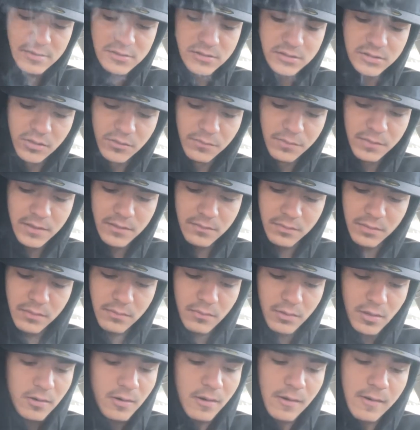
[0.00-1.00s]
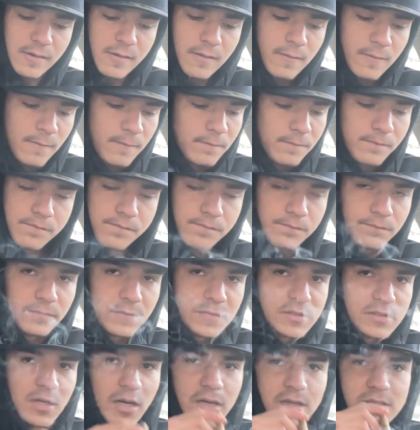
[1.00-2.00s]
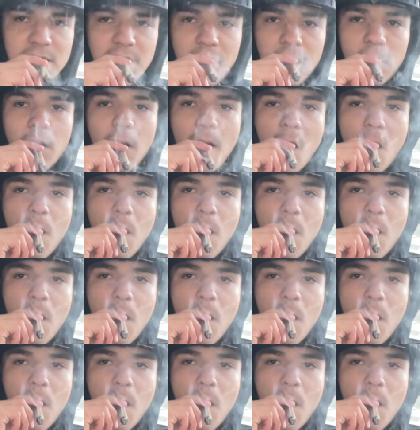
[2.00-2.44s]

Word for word: stupid it be, bro. So, I was like,